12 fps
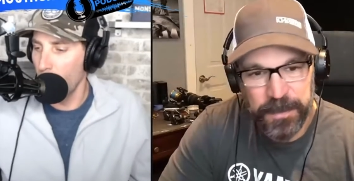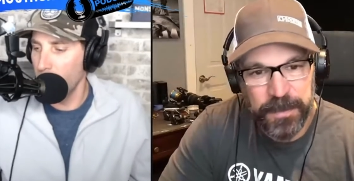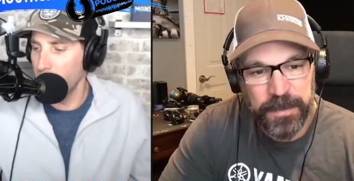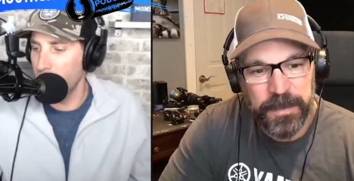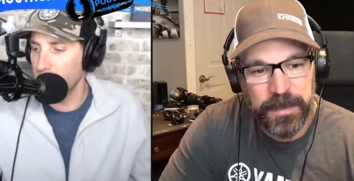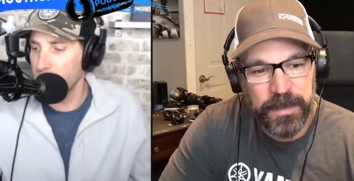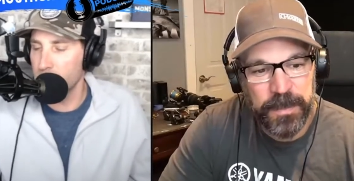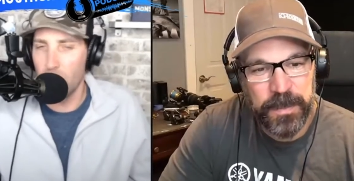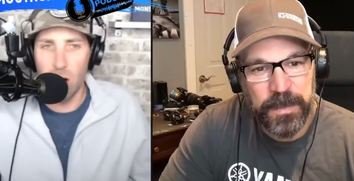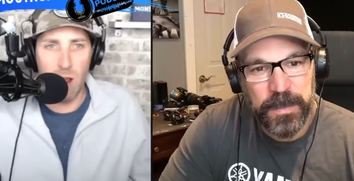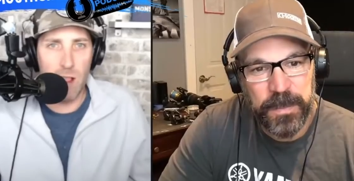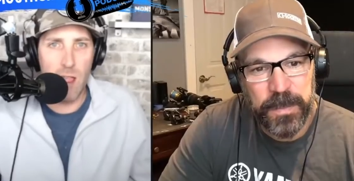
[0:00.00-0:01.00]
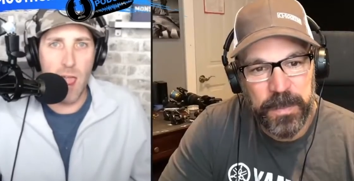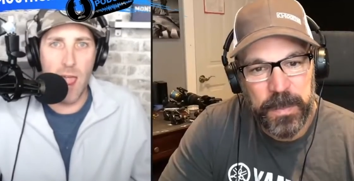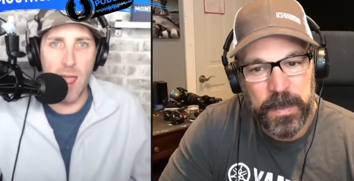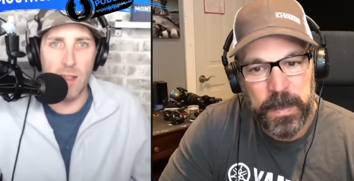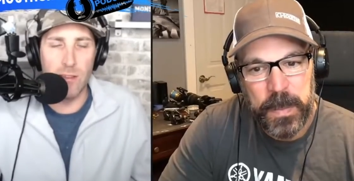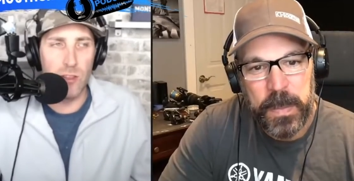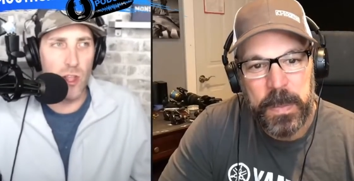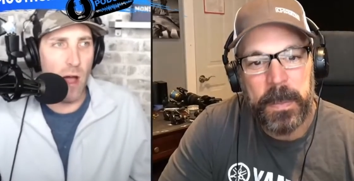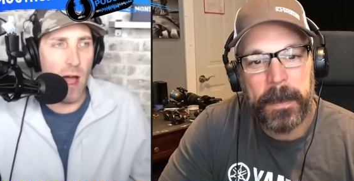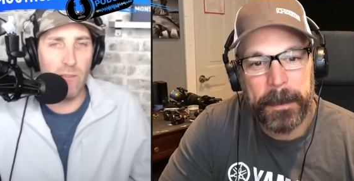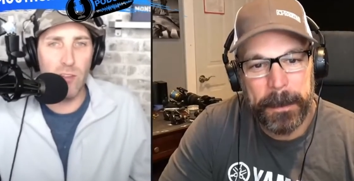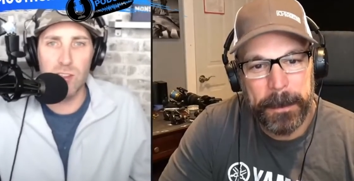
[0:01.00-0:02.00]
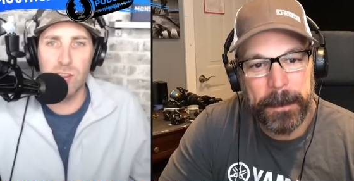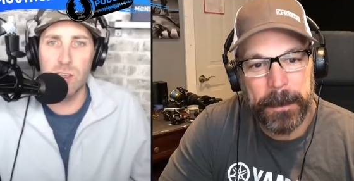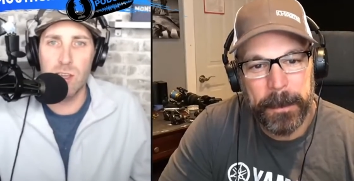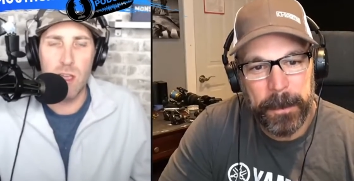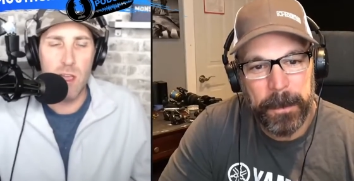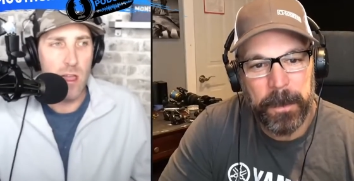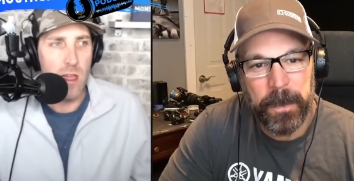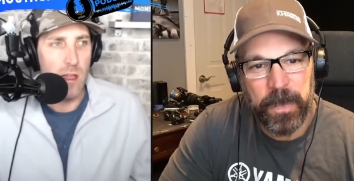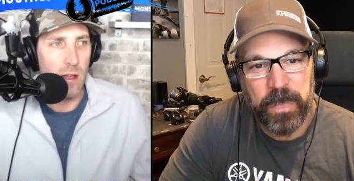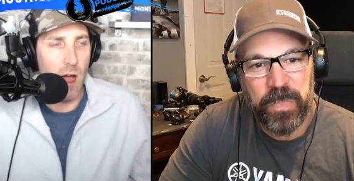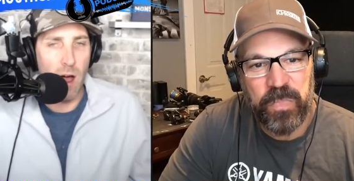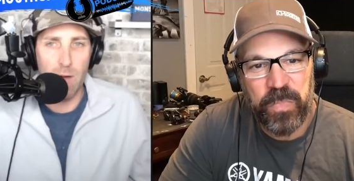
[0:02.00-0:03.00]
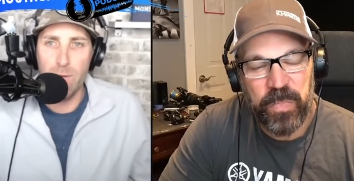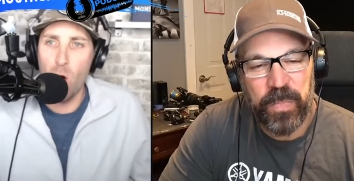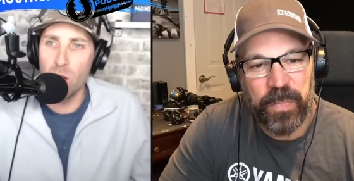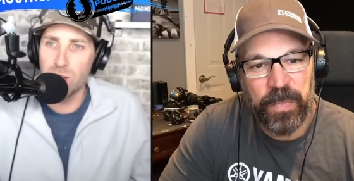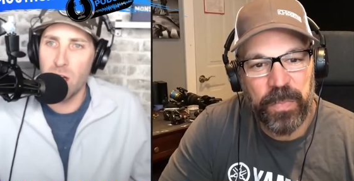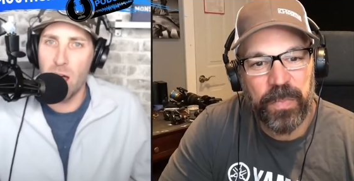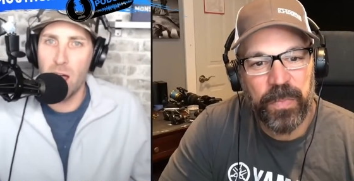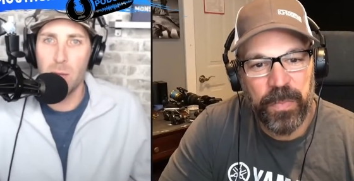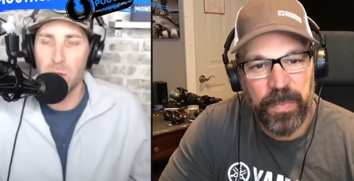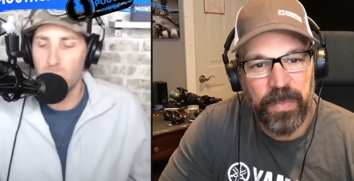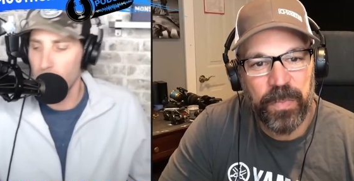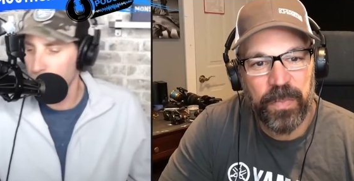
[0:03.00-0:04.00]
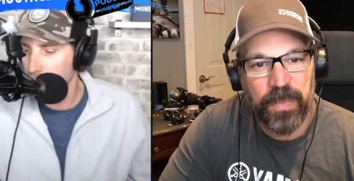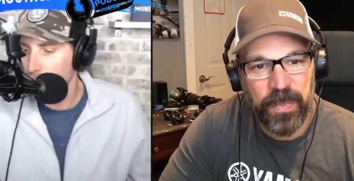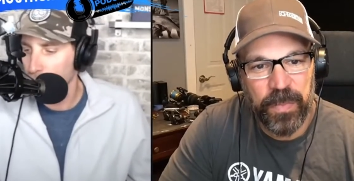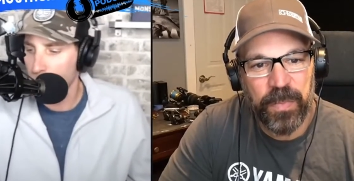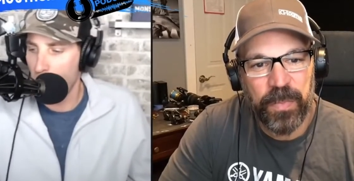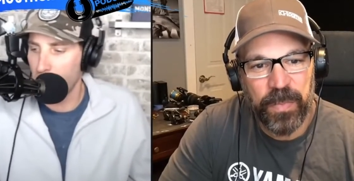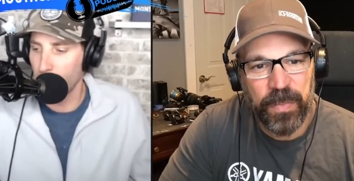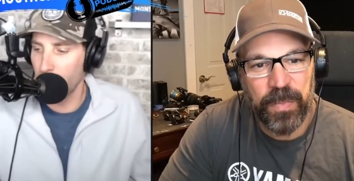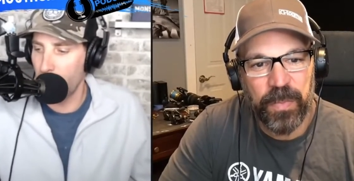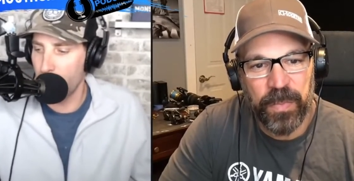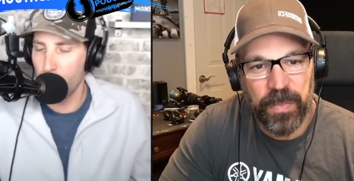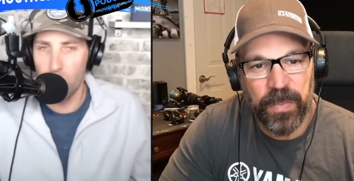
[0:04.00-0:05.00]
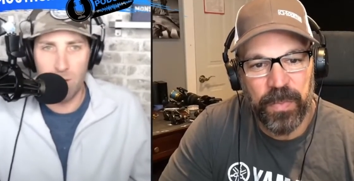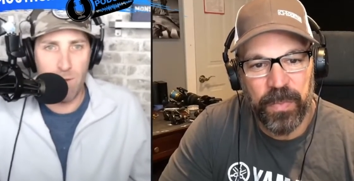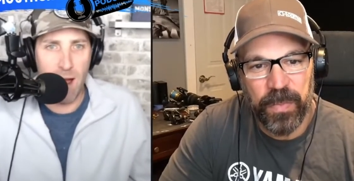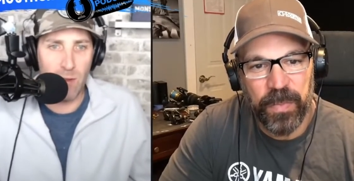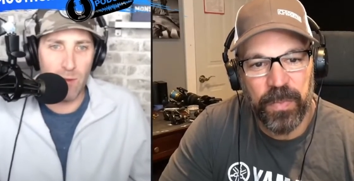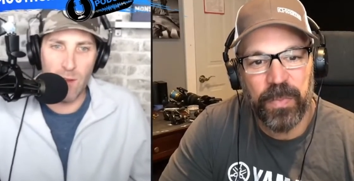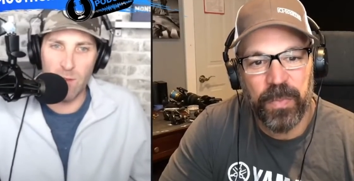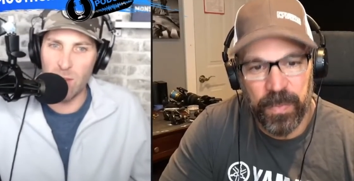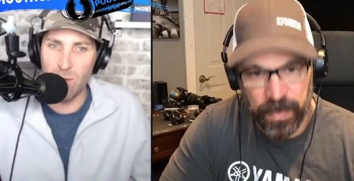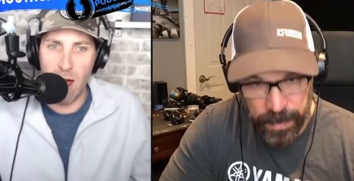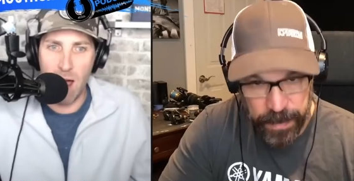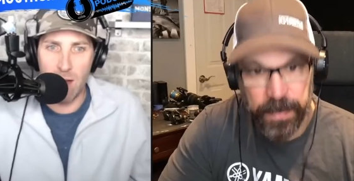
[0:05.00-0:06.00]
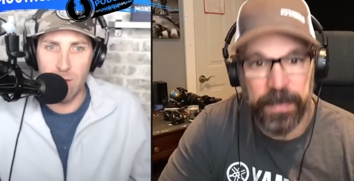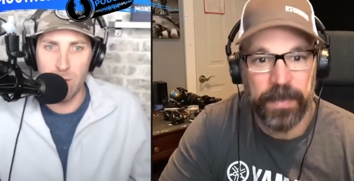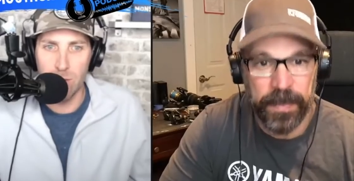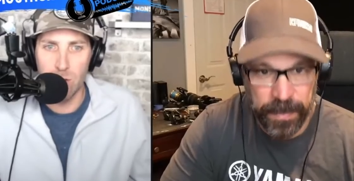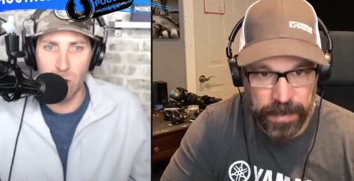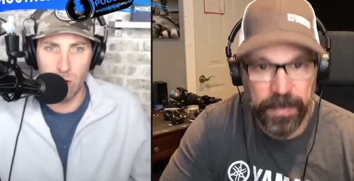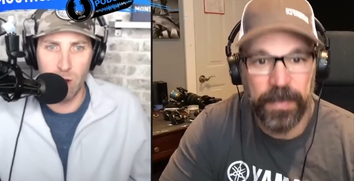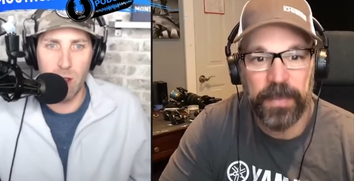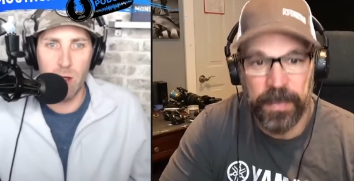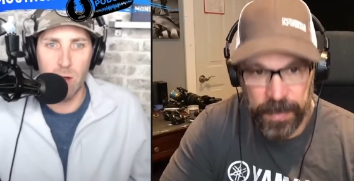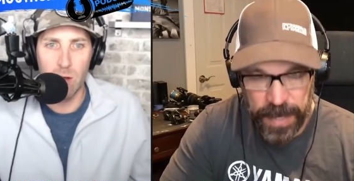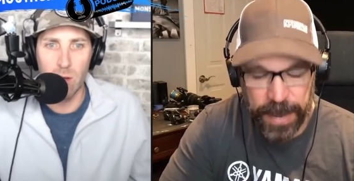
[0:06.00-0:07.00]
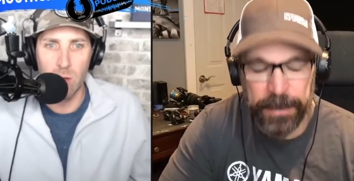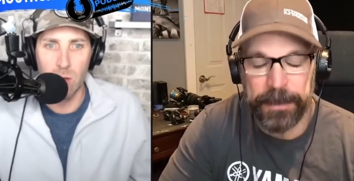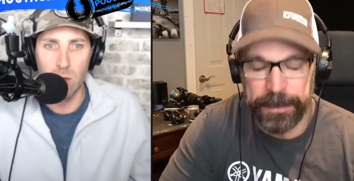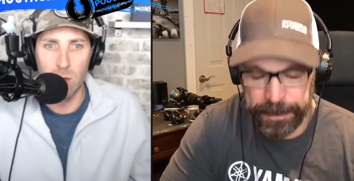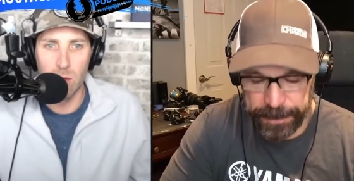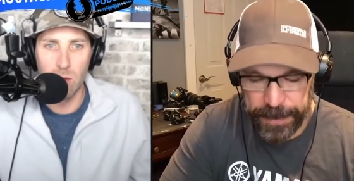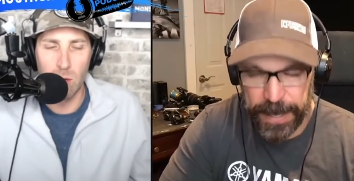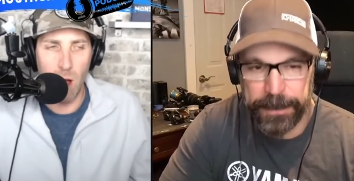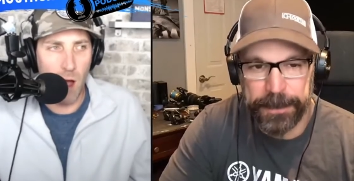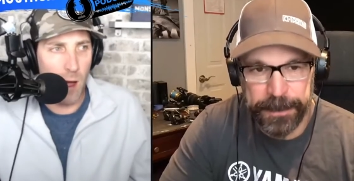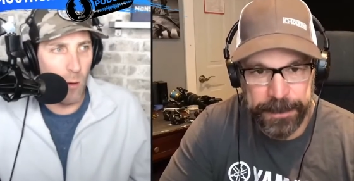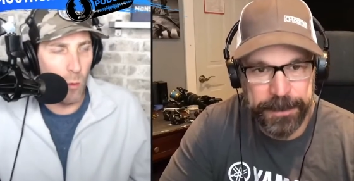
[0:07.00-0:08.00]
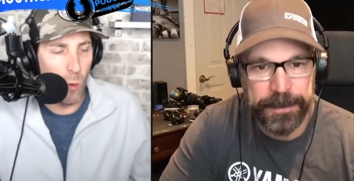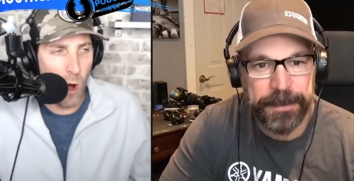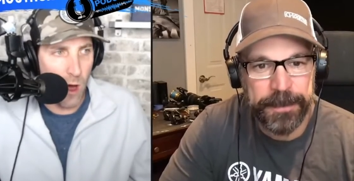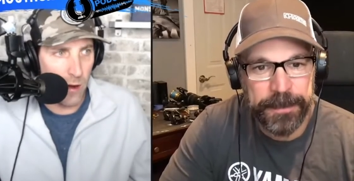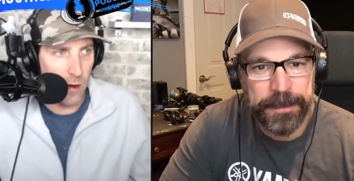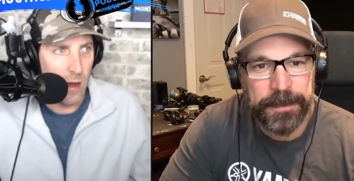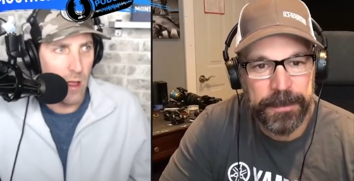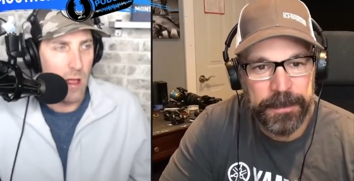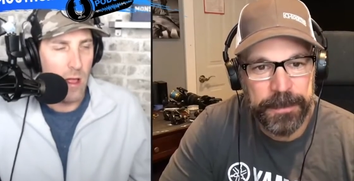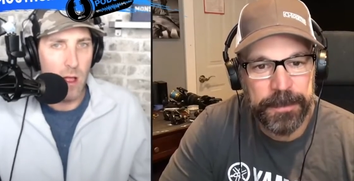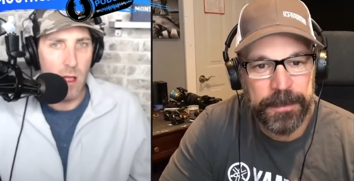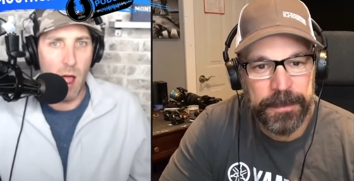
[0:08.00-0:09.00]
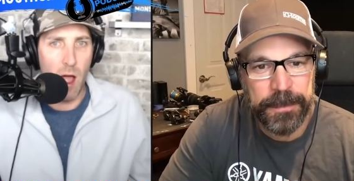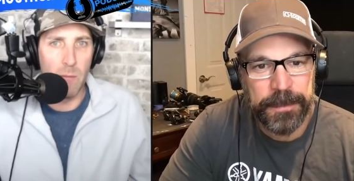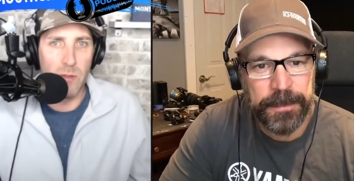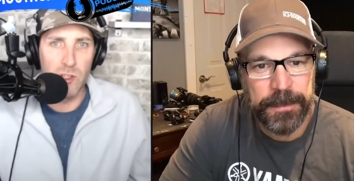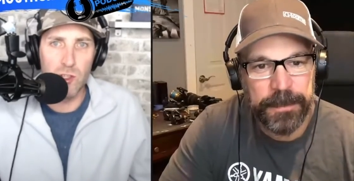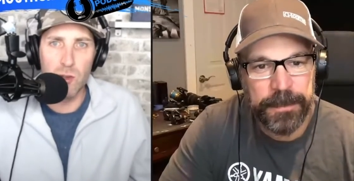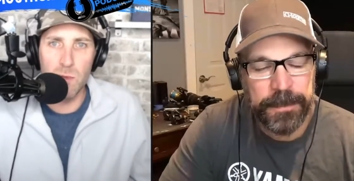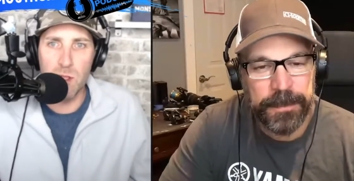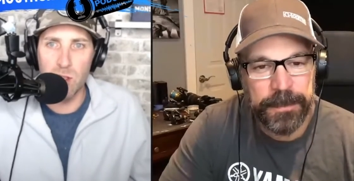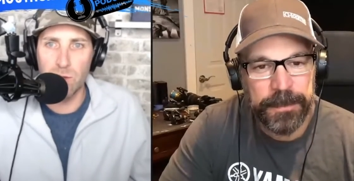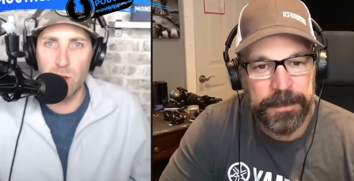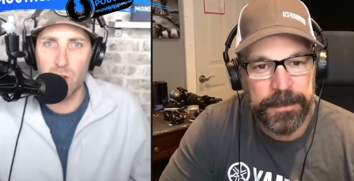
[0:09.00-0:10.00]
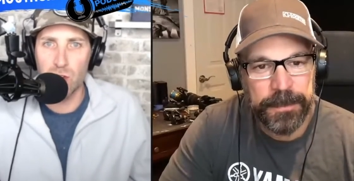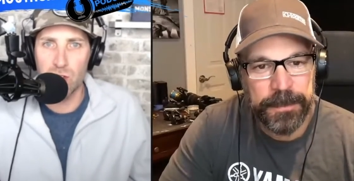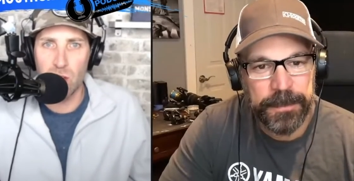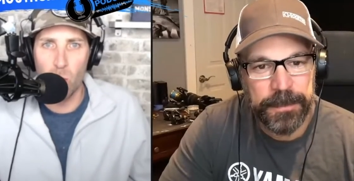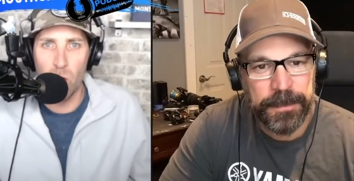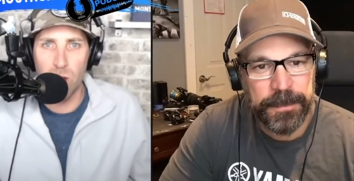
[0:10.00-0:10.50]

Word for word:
Speaker 1: to get started and, you know, obviously uh, fall time, you were you were talking about that 45 to 55 degree yeah. Uh, water. I'm assuming these fish are somewhat